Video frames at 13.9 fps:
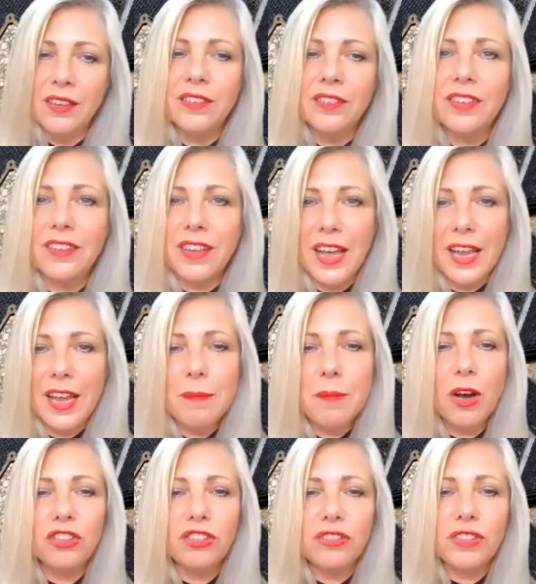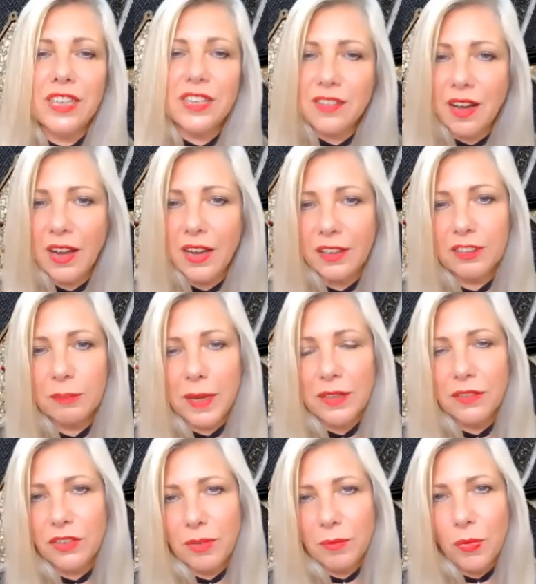Today, Margery and I
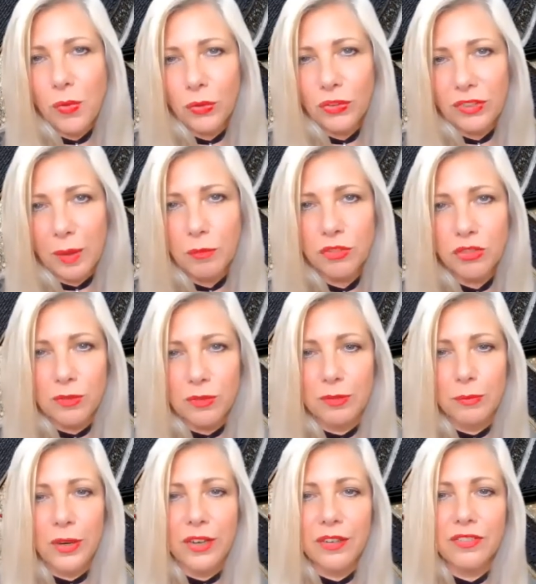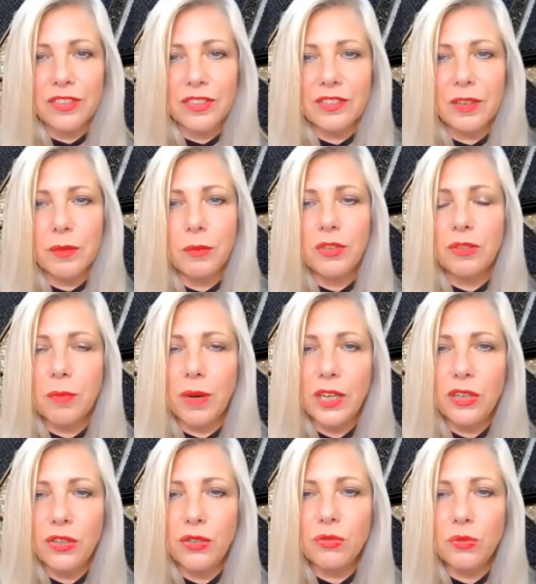expected a more sumptuous breakfast than was my
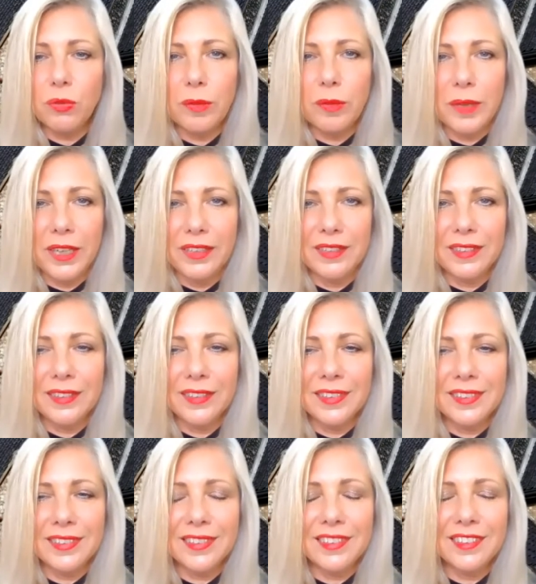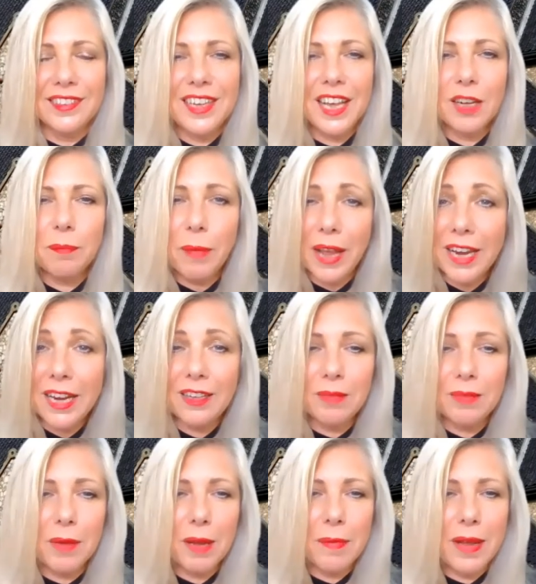usual meal. She had paid
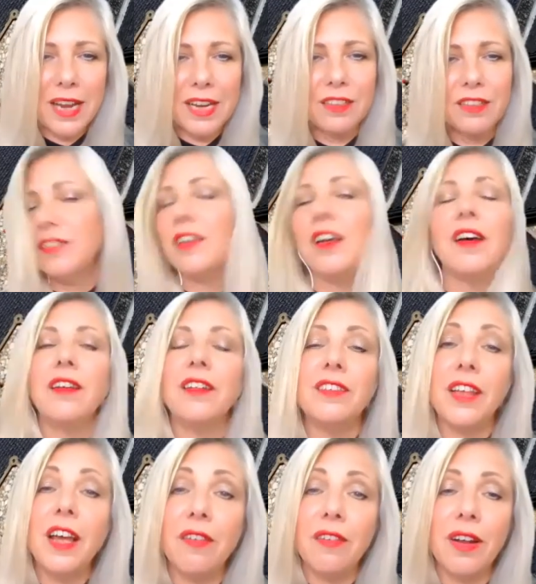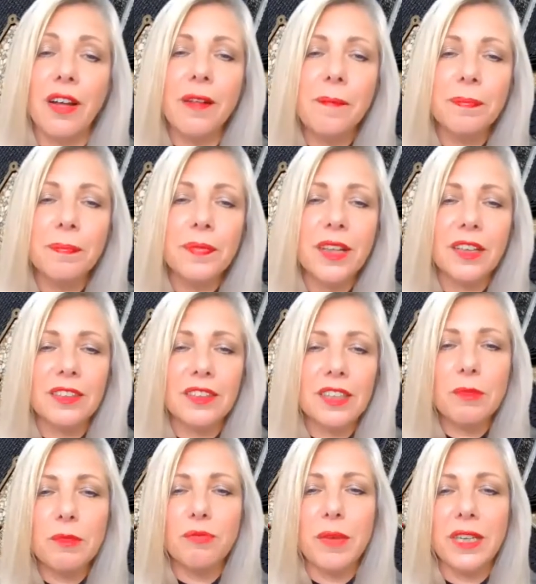my maid, Sarah, a sum
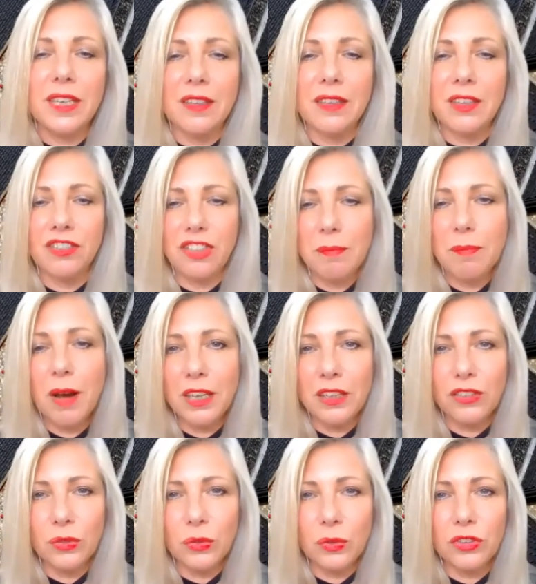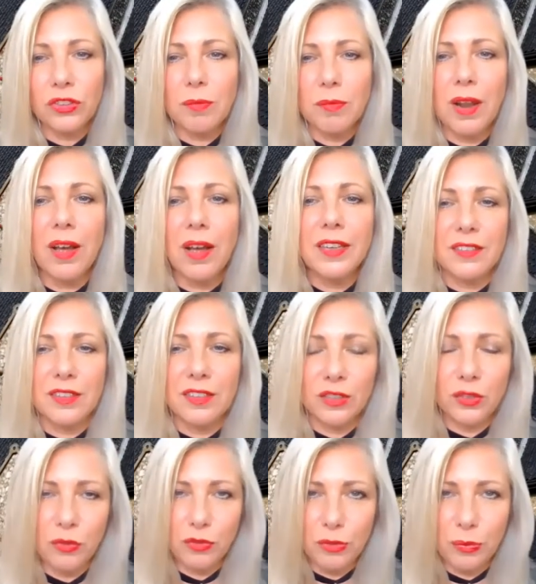of money that she might source some lighter,
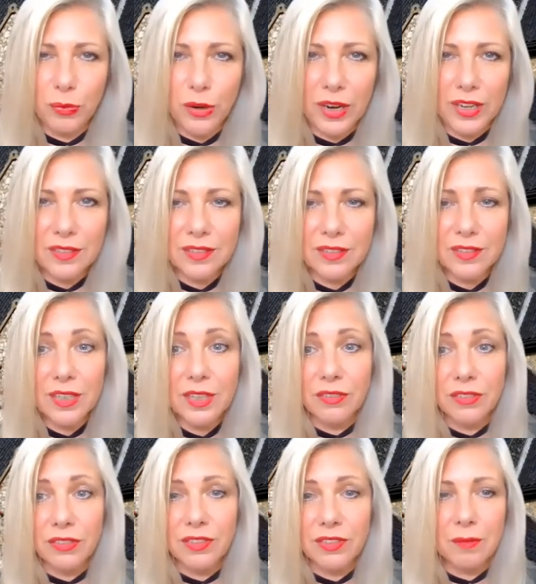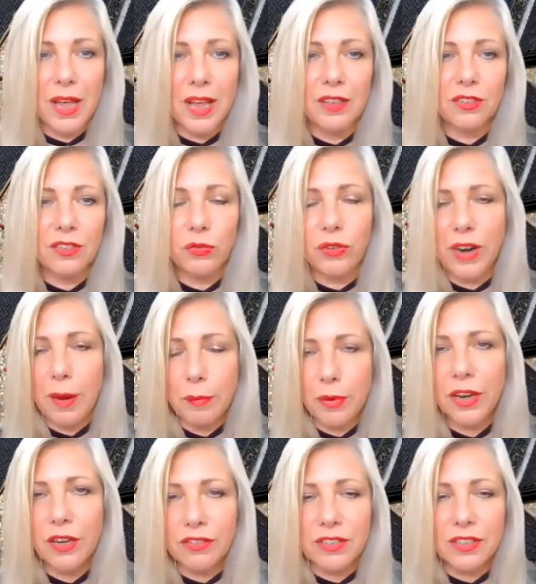softer bread and even some eggs for our
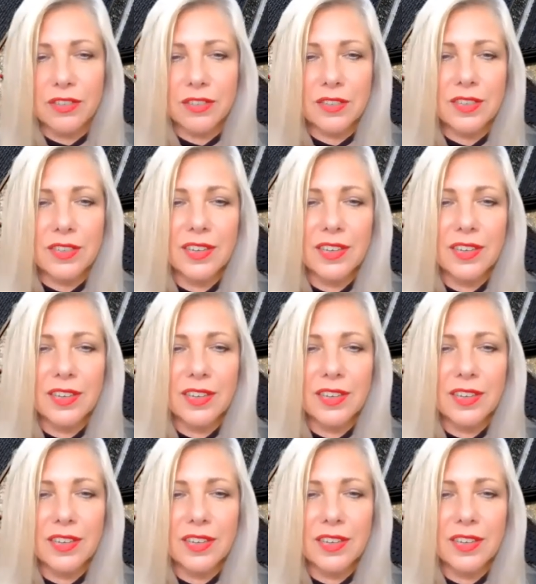breakfast.